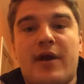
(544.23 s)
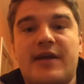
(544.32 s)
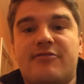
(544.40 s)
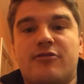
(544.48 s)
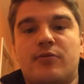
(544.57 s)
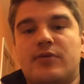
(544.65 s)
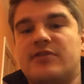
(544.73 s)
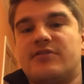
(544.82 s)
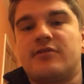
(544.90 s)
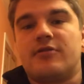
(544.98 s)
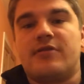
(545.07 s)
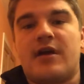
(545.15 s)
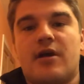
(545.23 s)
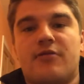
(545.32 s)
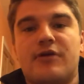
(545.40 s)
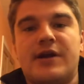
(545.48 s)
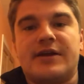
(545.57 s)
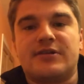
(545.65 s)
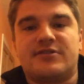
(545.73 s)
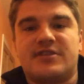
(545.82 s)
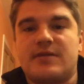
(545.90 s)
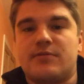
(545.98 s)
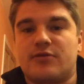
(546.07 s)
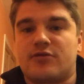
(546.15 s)
form, considering they're a really good
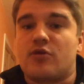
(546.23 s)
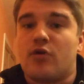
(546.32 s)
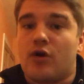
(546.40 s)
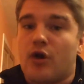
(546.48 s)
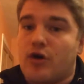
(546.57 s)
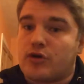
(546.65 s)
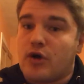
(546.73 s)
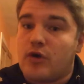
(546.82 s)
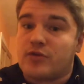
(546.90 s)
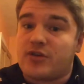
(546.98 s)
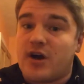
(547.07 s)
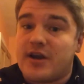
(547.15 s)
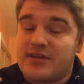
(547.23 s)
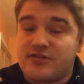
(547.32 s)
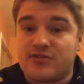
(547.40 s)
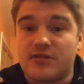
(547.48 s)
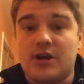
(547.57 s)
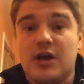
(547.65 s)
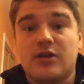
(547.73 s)
team that score a lot of goals, highest